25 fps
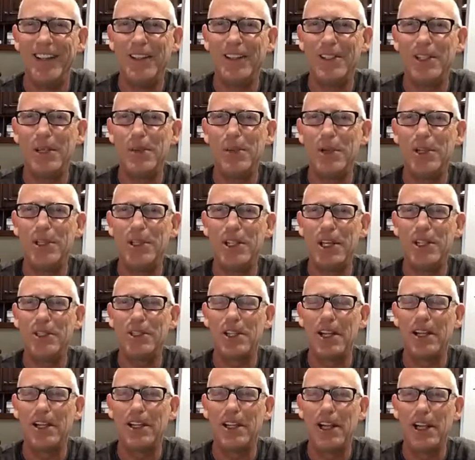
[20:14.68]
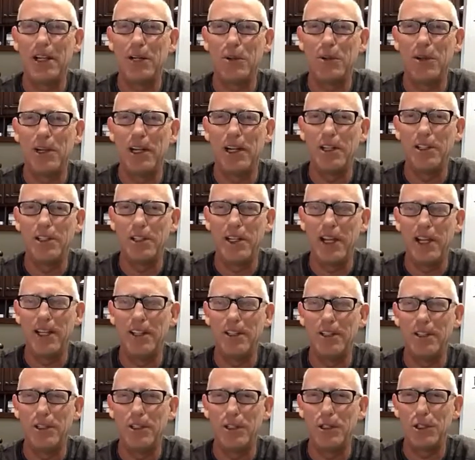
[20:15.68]
Somebody says, I like when I
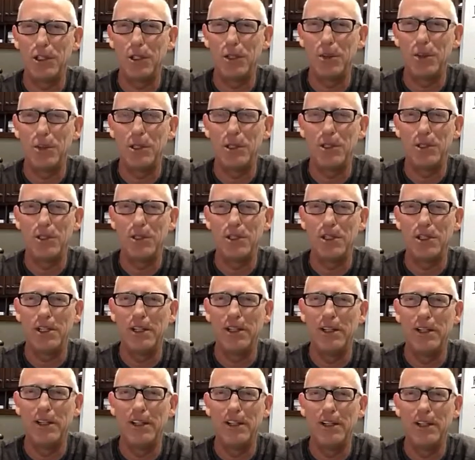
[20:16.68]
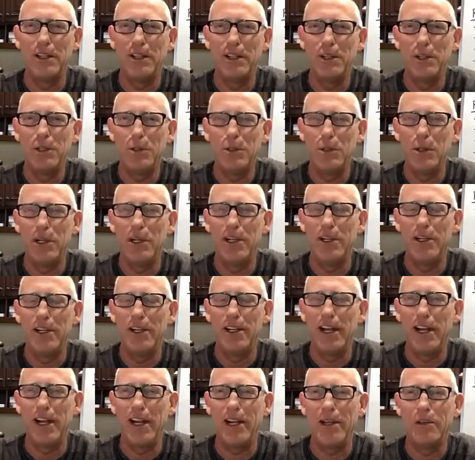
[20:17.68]
say the stupidest tweet of
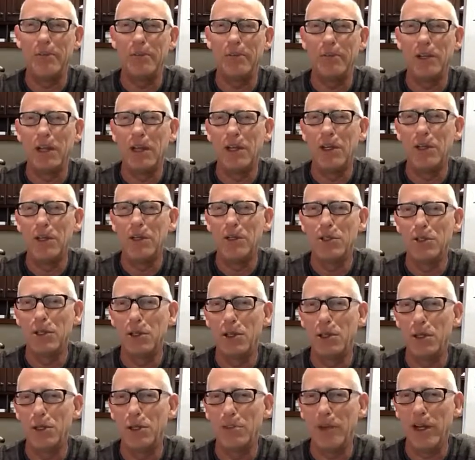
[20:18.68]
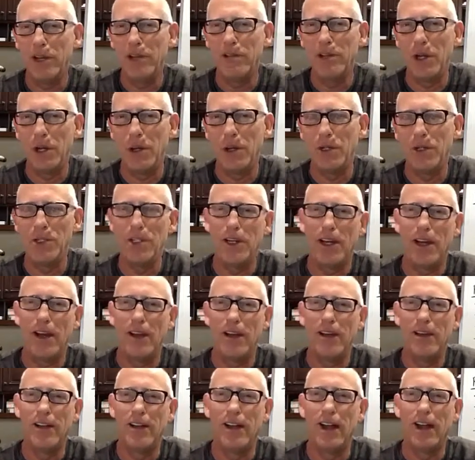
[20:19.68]
the day. So you may have noticed
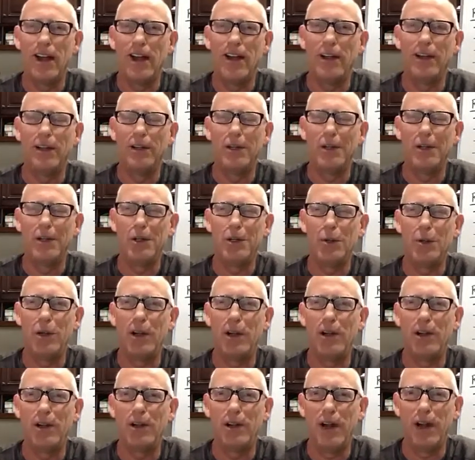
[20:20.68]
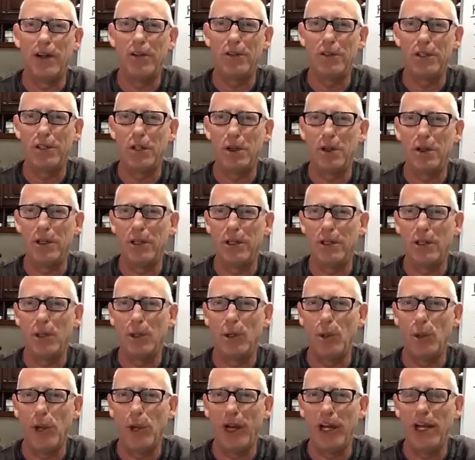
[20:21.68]
on Twitter, I've started
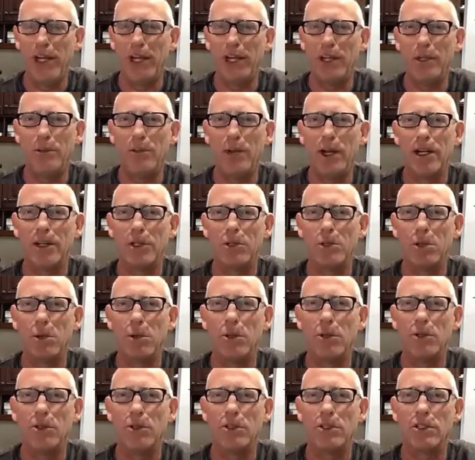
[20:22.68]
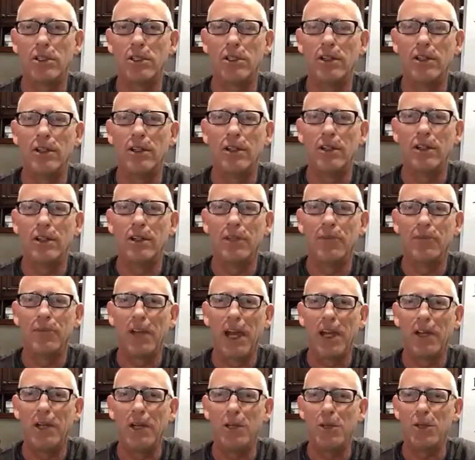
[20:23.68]
grading my trolls.
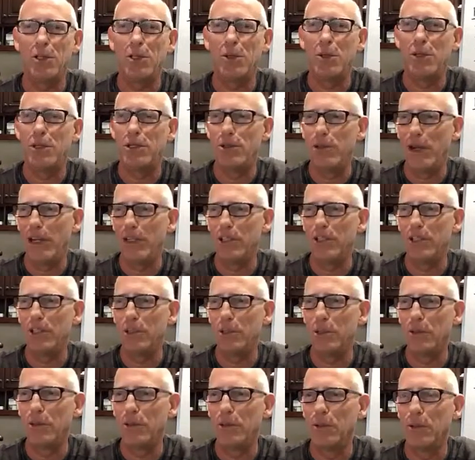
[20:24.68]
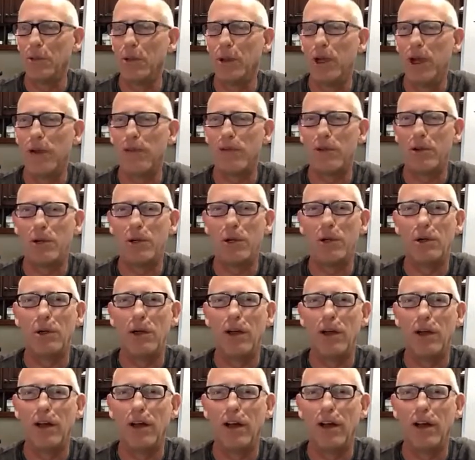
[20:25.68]
I used to address
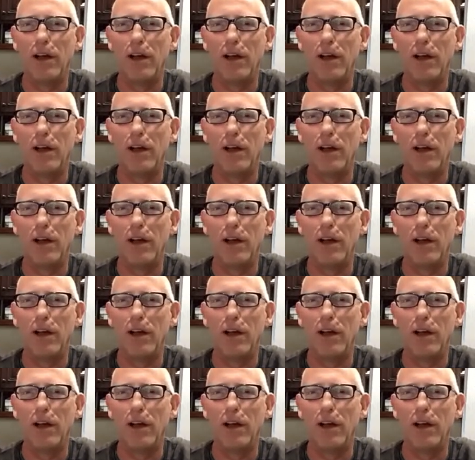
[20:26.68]
whatever